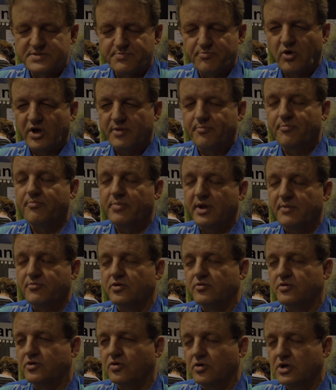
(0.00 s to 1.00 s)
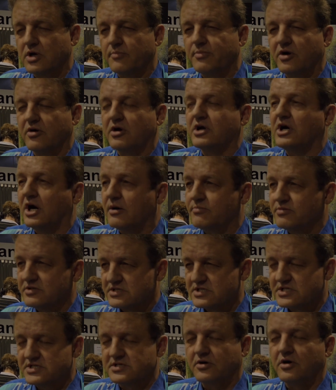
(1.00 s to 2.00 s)
when you talk about
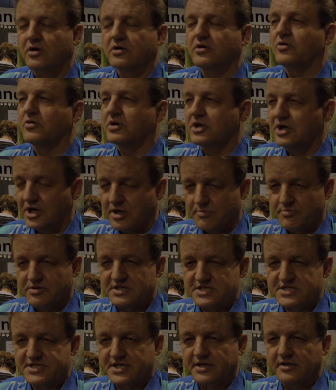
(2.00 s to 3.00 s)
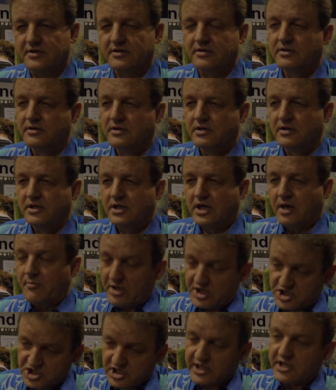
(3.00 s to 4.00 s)
carbon stock or carbon sink,
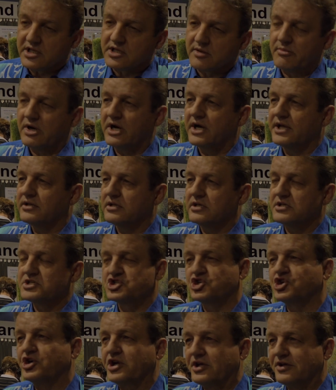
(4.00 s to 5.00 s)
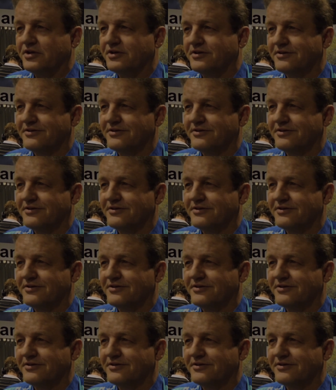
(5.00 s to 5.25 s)
immediately in the mind is tree.